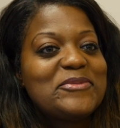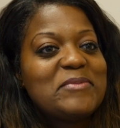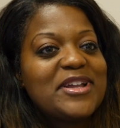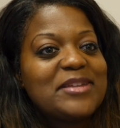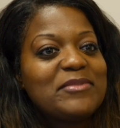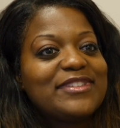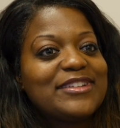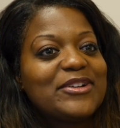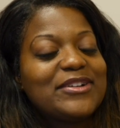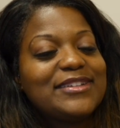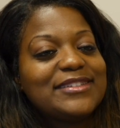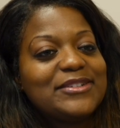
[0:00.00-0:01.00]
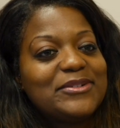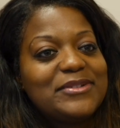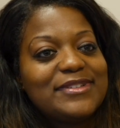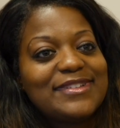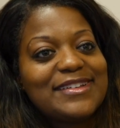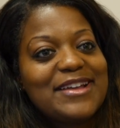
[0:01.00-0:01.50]
my name is Erica
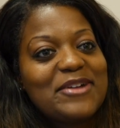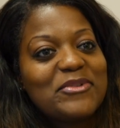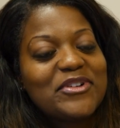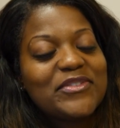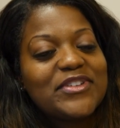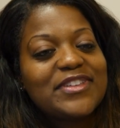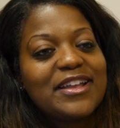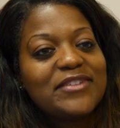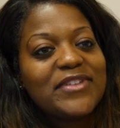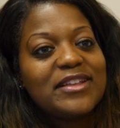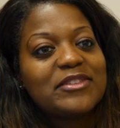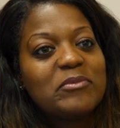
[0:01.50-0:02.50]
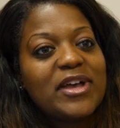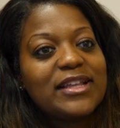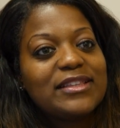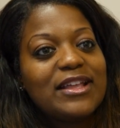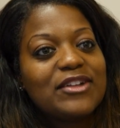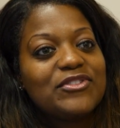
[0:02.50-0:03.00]
Little. I work for Cytovance
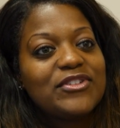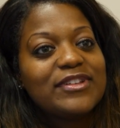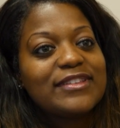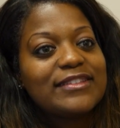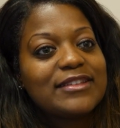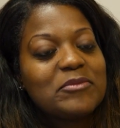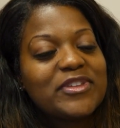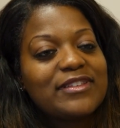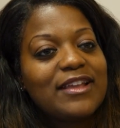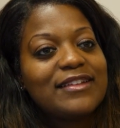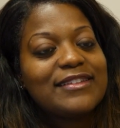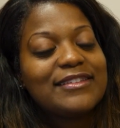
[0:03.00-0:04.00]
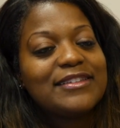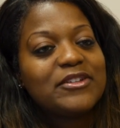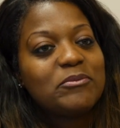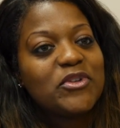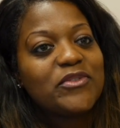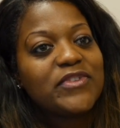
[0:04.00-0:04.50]
Biologics. I'm a scientist in the
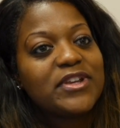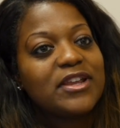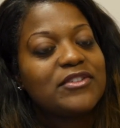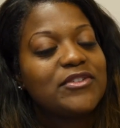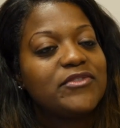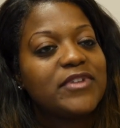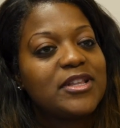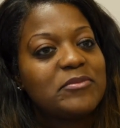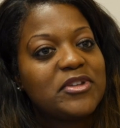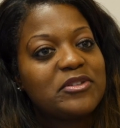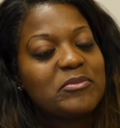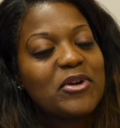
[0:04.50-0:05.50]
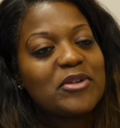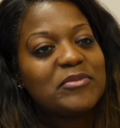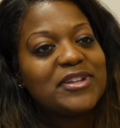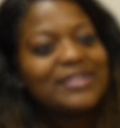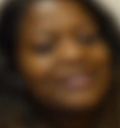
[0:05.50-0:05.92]
Purification Development Department.